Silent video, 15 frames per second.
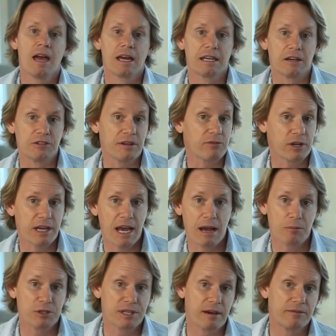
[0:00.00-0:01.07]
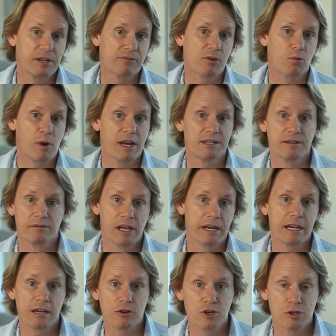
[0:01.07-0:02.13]
Now, different cameras have different ways of
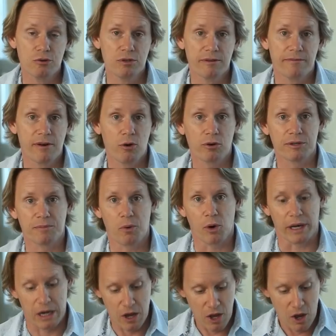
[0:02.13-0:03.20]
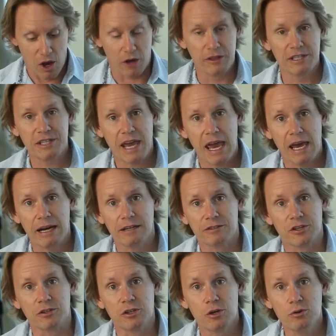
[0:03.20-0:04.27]
letting you choose the focus point. On this Canon, it's
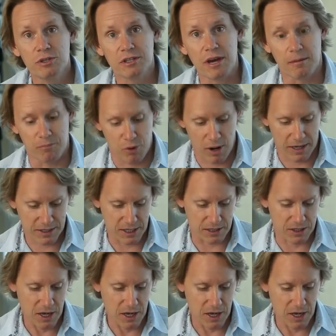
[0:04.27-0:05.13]
a 2-step process.